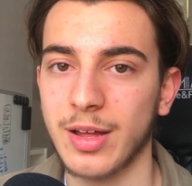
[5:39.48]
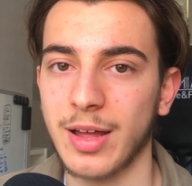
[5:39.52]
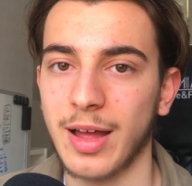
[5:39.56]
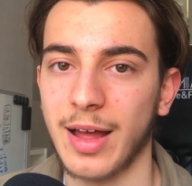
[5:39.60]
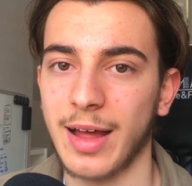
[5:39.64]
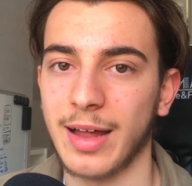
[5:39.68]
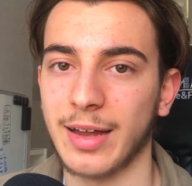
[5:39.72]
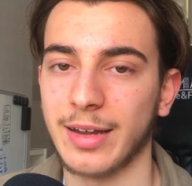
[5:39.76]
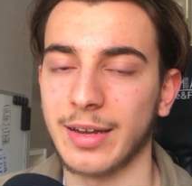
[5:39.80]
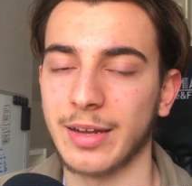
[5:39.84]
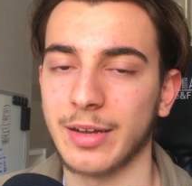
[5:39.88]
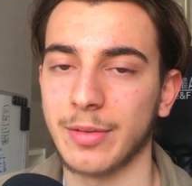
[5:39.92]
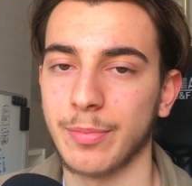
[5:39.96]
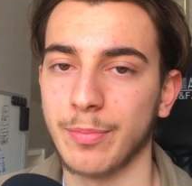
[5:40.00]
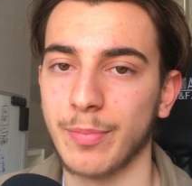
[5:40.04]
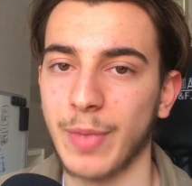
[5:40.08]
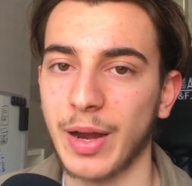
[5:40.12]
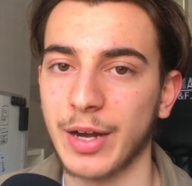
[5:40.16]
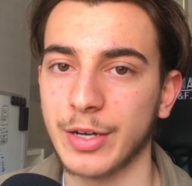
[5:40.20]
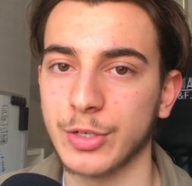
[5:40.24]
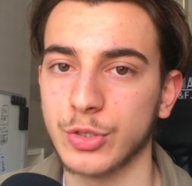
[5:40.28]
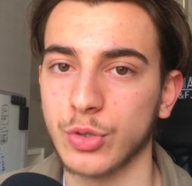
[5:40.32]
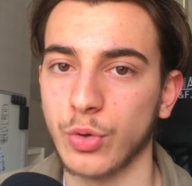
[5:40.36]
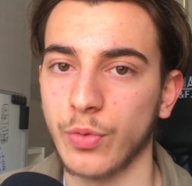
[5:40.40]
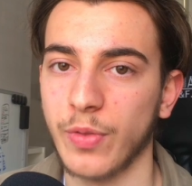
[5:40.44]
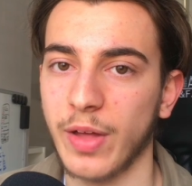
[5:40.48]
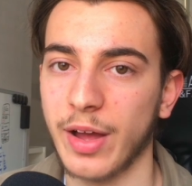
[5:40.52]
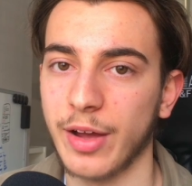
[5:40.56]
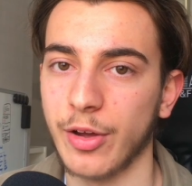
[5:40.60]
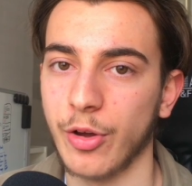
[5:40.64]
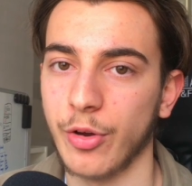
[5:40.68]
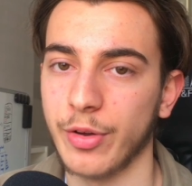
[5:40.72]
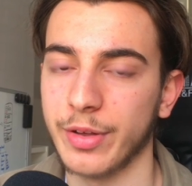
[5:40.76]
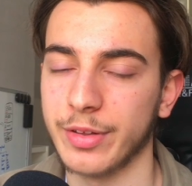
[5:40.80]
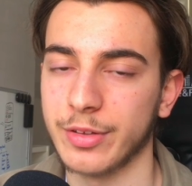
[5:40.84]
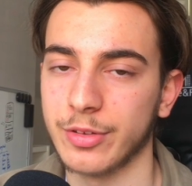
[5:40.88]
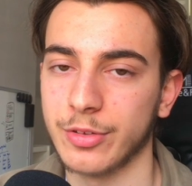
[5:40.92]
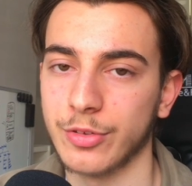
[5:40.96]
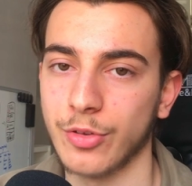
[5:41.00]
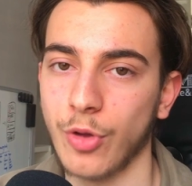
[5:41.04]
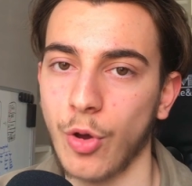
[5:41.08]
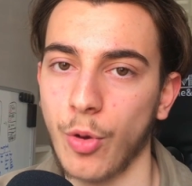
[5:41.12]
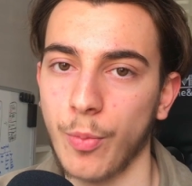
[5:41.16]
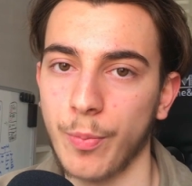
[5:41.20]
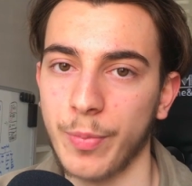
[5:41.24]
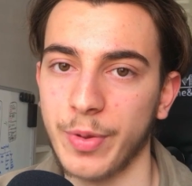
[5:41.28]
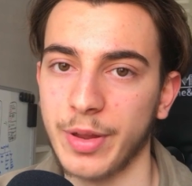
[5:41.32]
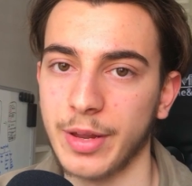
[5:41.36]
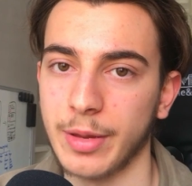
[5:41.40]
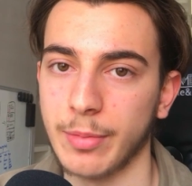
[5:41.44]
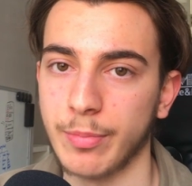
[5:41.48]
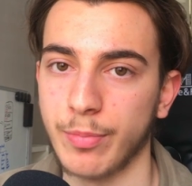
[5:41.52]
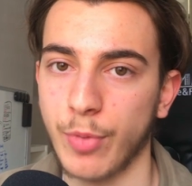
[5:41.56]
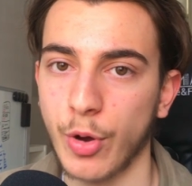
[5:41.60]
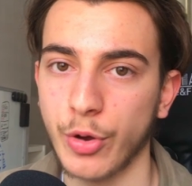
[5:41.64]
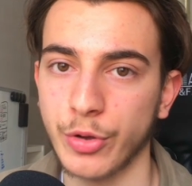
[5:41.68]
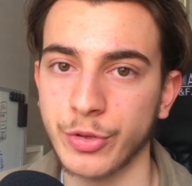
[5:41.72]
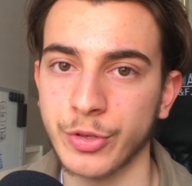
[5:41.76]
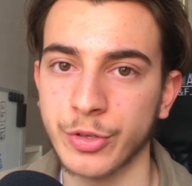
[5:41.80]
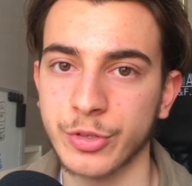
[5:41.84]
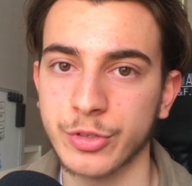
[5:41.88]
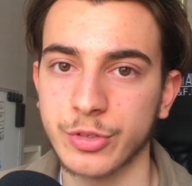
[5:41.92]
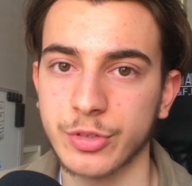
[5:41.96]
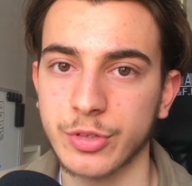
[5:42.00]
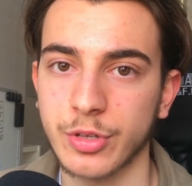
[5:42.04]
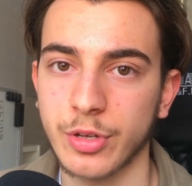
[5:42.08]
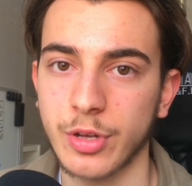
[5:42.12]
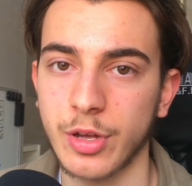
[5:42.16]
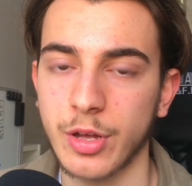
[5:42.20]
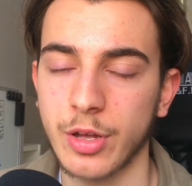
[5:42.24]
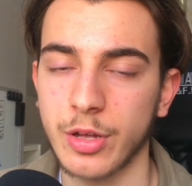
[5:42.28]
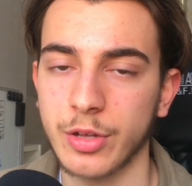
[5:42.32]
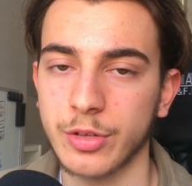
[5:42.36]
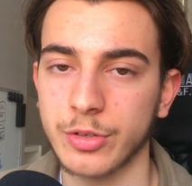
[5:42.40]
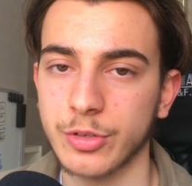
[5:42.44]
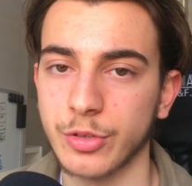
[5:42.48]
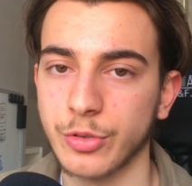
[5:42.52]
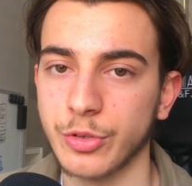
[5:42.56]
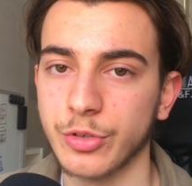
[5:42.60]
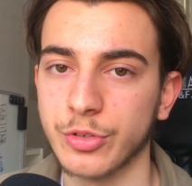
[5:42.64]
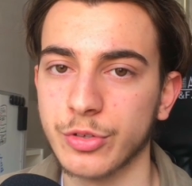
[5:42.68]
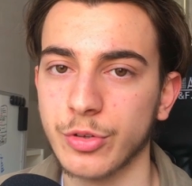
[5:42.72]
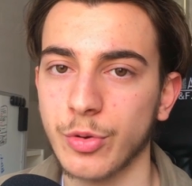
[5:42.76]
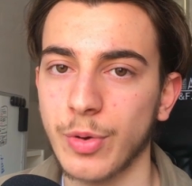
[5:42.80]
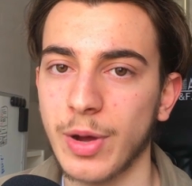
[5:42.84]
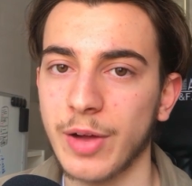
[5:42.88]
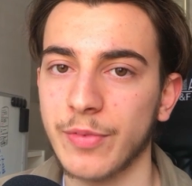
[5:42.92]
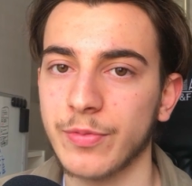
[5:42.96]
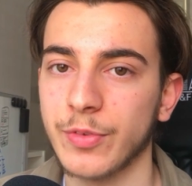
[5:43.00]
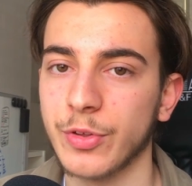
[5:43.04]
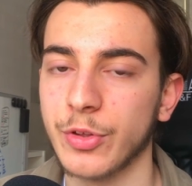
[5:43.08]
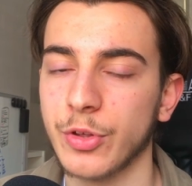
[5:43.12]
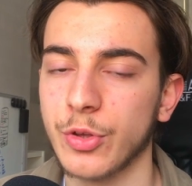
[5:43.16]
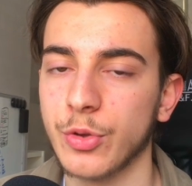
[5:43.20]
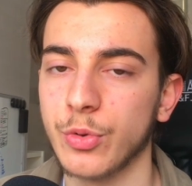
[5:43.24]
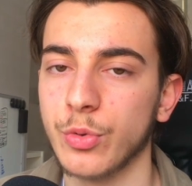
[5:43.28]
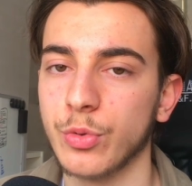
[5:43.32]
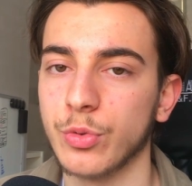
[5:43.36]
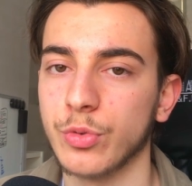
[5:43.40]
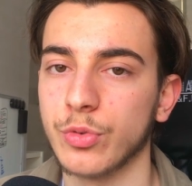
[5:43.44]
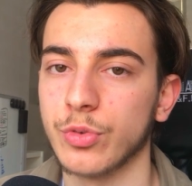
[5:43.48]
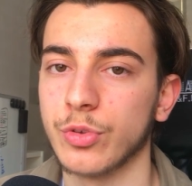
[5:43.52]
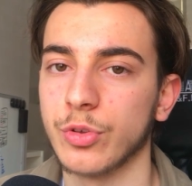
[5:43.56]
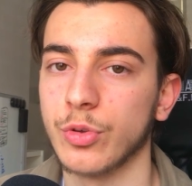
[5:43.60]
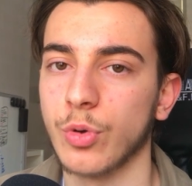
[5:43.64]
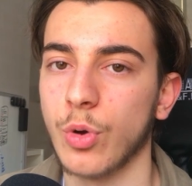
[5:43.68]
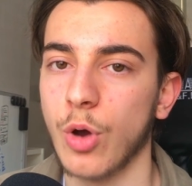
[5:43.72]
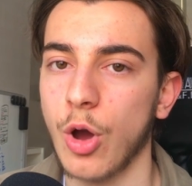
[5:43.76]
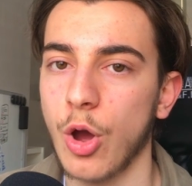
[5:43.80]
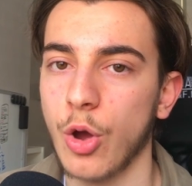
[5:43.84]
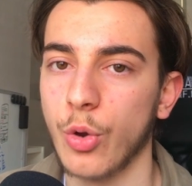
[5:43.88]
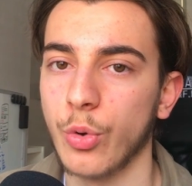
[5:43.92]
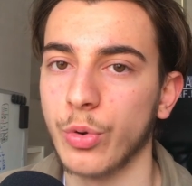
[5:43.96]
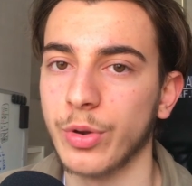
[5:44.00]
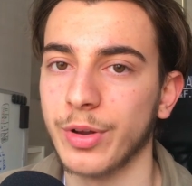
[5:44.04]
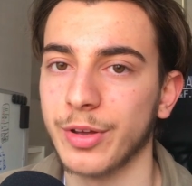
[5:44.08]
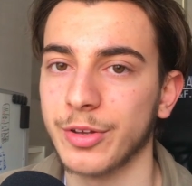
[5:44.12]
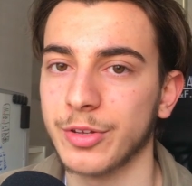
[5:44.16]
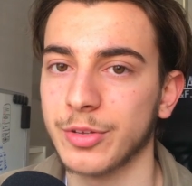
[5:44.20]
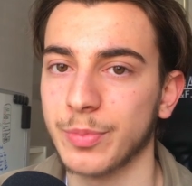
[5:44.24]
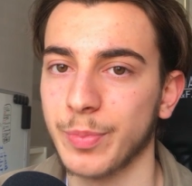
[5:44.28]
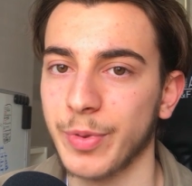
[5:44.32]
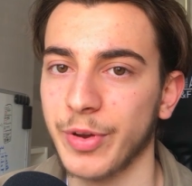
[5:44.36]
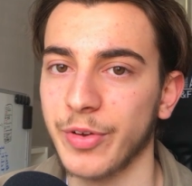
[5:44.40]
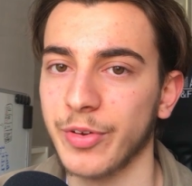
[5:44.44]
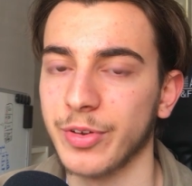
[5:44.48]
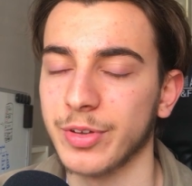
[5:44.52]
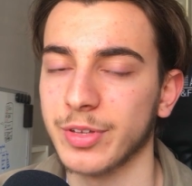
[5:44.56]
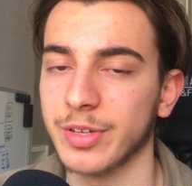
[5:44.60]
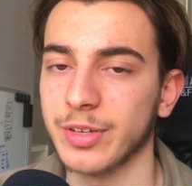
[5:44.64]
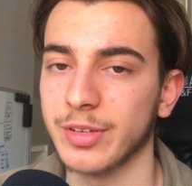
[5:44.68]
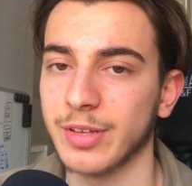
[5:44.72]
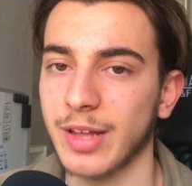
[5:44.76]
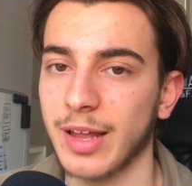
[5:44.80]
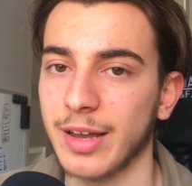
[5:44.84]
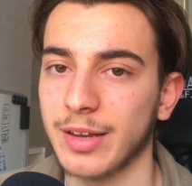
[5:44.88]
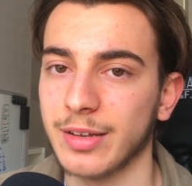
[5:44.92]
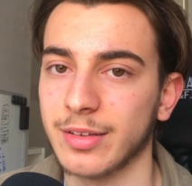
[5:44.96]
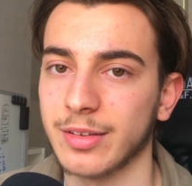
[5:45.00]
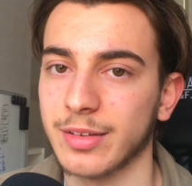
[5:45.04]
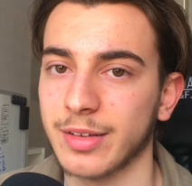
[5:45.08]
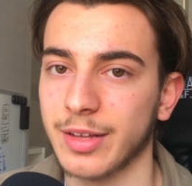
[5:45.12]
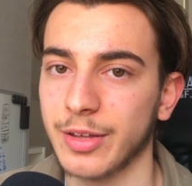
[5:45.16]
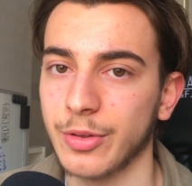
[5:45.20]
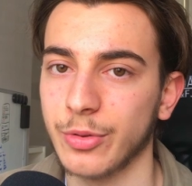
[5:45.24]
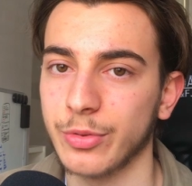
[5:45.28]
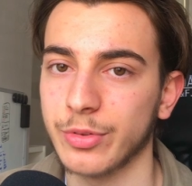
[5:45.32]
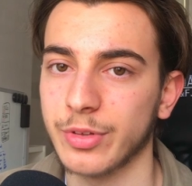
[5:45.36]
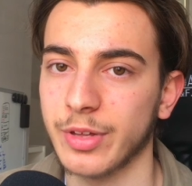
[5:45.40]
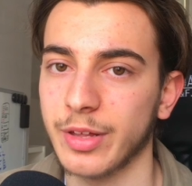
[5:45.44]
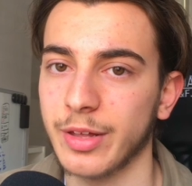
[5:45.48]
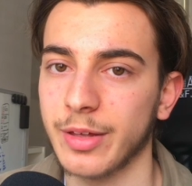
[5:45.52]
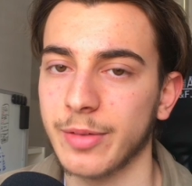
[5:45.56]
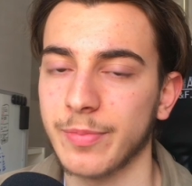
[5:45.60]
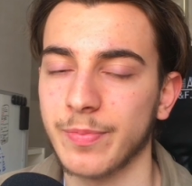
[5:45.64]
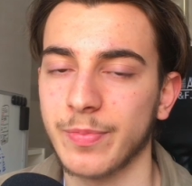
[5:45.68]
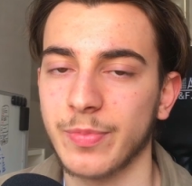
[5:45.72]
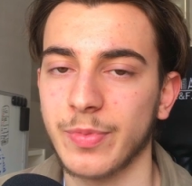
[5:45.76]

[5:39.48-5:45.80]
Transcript: and make sure the A I is not being biased. So you still have to use your own experiences and skill set.